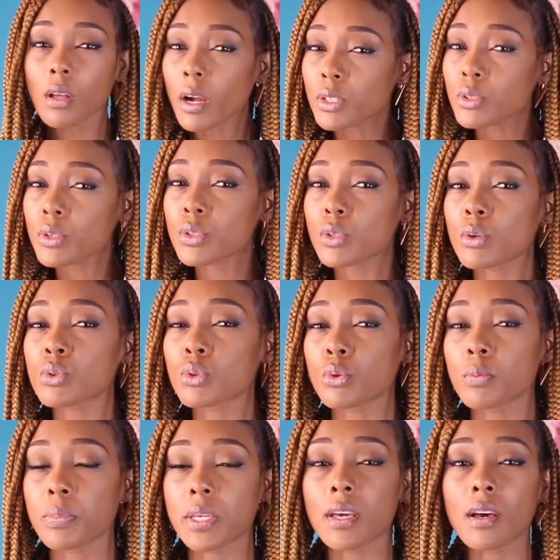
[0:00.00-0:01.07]
larger a social
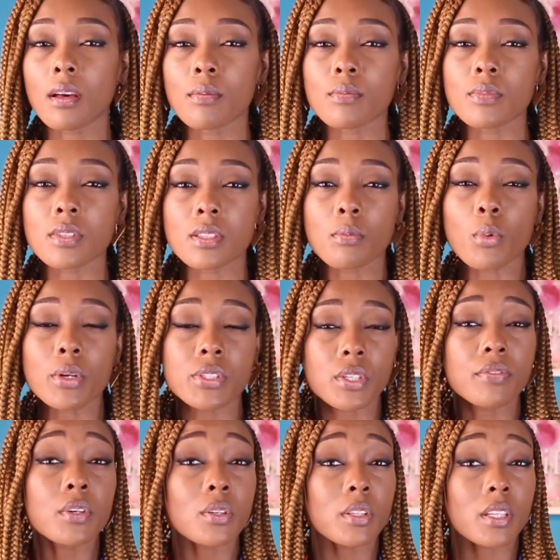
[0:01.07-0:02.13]
group becomes, the more
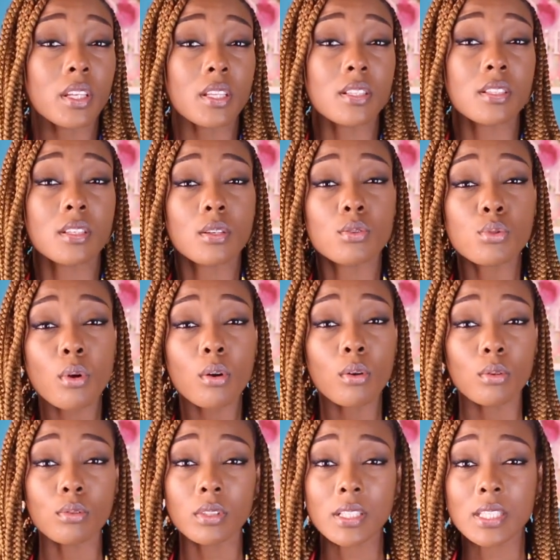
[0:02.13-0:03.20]
difficult it is to
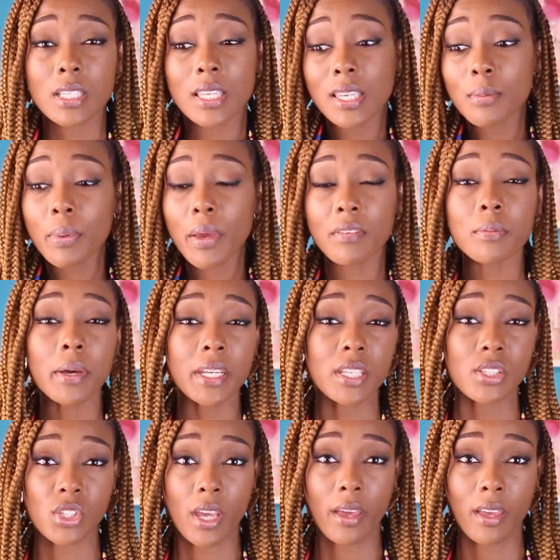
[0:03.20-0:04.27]
control and to keep everybody in
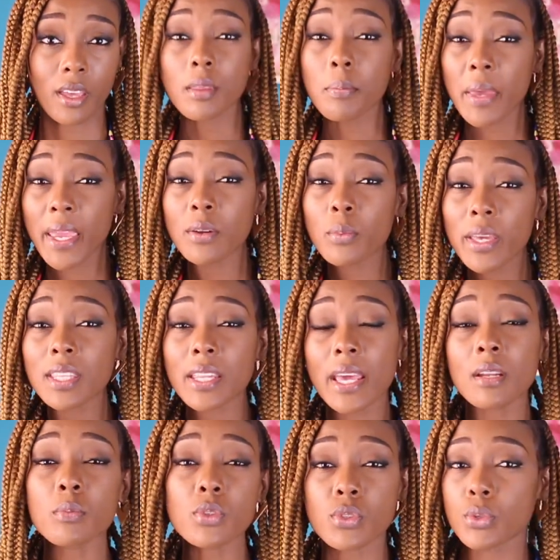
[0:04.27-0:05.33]
check. The main way that
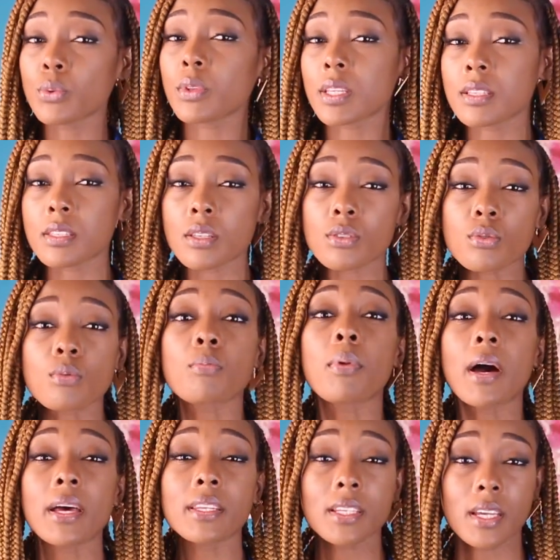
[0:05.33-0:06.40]
animals do this is through
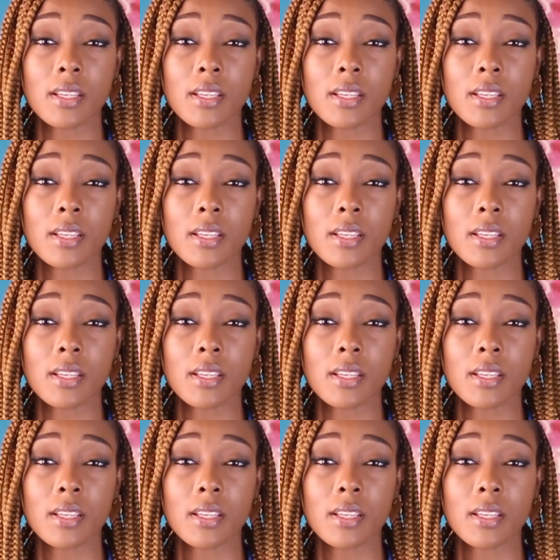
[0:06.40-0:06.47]
bonding